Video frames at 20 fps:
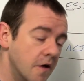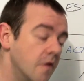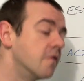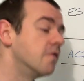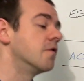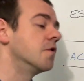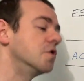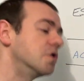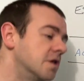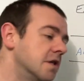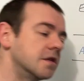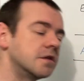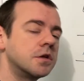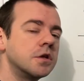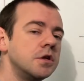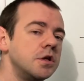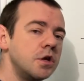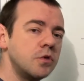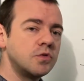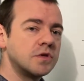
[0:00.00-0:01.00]
versus the
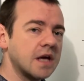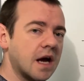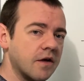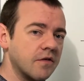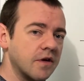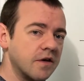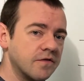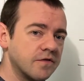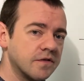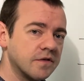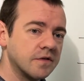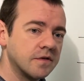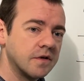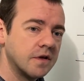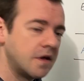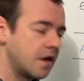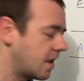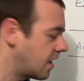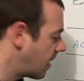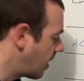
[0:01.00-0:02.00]
new tariff.
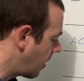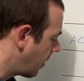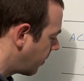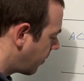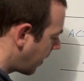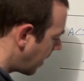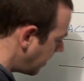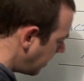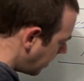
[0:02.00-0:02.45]
Then